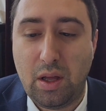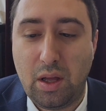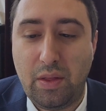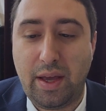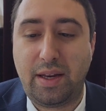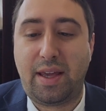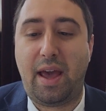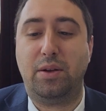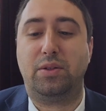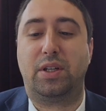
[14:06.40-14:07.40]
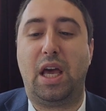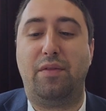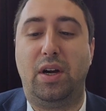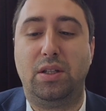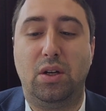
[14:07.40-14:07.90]
They encountered
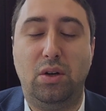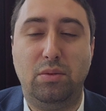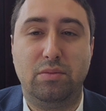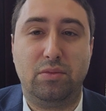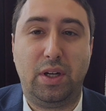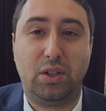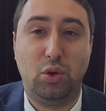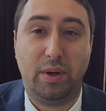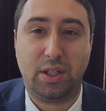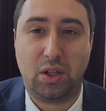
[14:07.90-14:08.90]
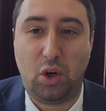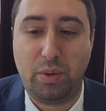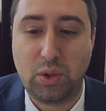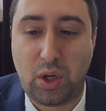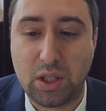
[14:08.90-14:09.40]
kever atom, right? Tumas at home we
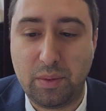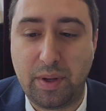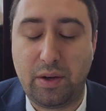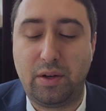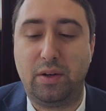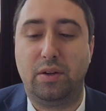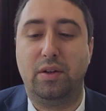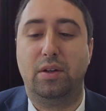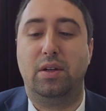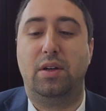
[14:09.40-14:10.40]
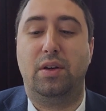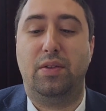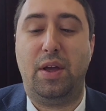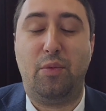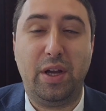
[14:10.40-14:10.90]
talked about.
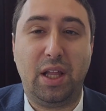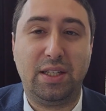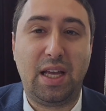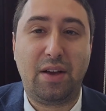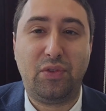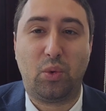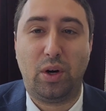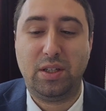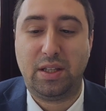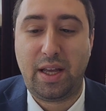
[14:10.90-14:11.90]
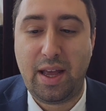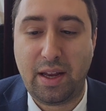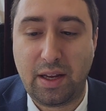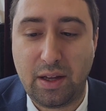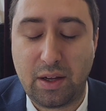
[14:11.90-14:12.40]
They realized afterwards that they
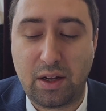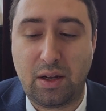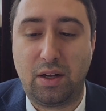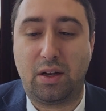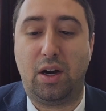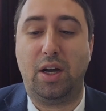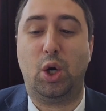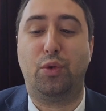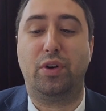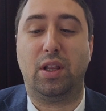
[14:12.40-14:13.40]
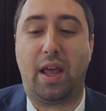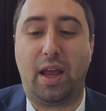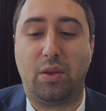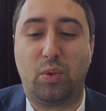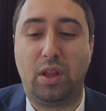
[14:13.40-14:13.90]
had gone over
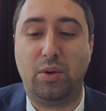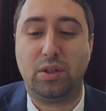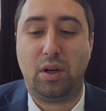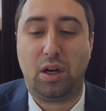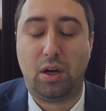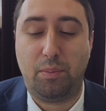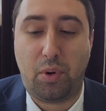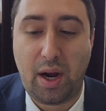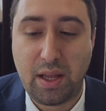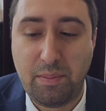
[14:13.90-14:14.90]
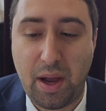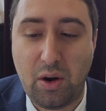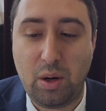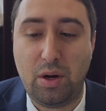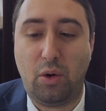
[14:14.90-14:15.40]
land where there was a body
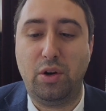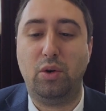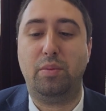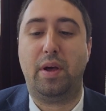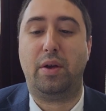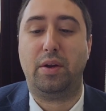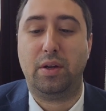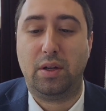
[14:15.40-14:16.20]
barrier. No one knew about it.